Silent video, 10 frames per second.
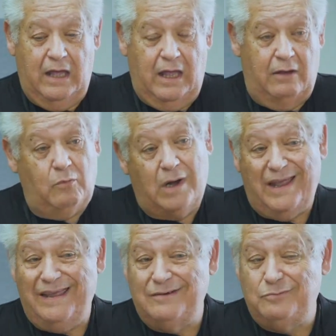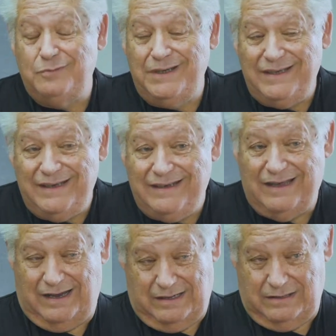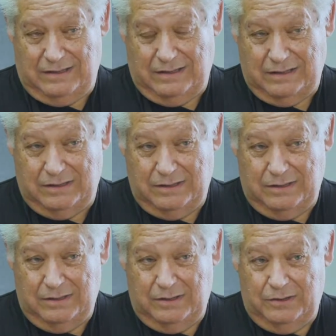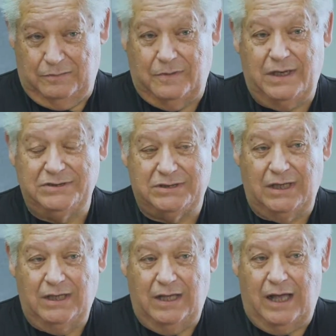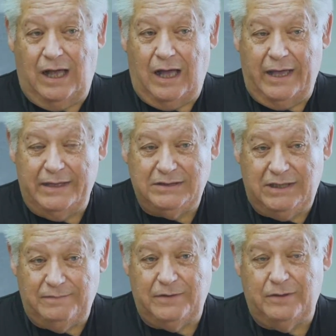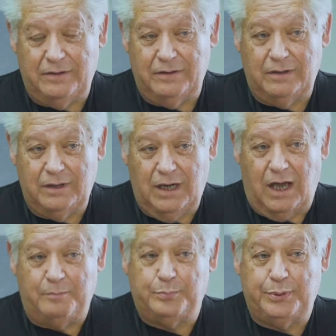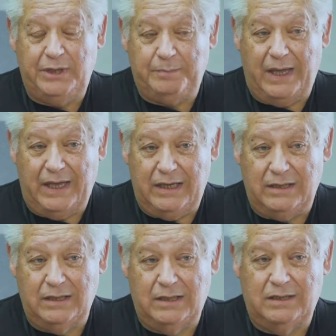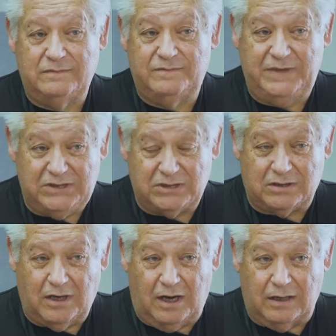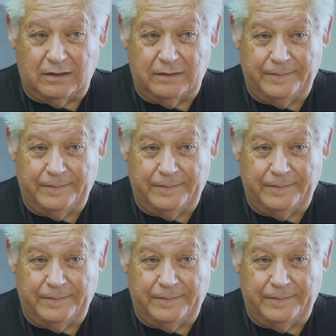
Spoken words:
And what I had really done was I had given her a prepaid Visa card.